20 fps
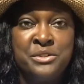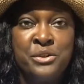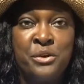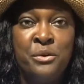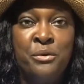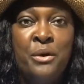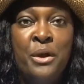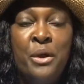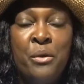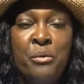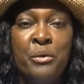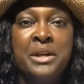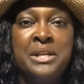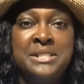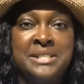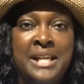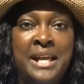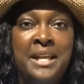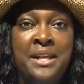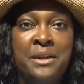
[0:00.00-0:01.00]
So we're
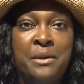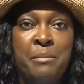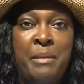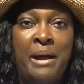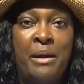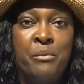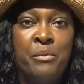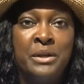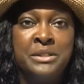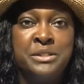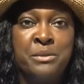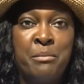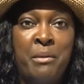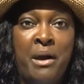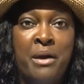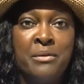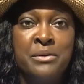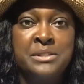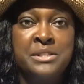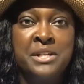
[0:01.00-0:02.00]
excited about what
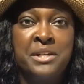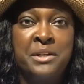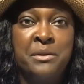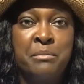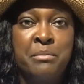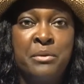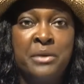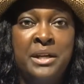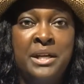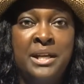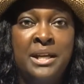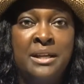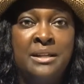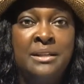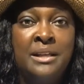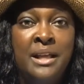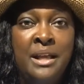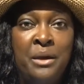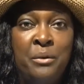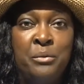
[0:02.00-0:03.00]
tomorrow is going to bring,
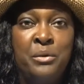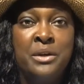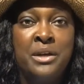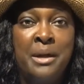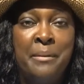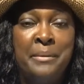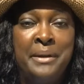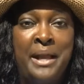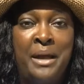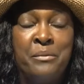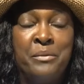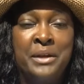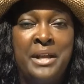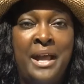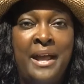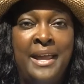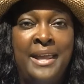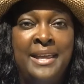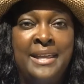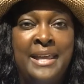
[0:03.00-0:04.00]
and we're coming out with
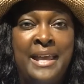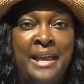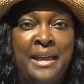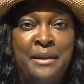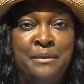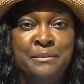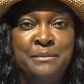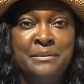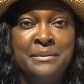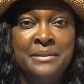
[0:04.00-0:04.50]
our A game.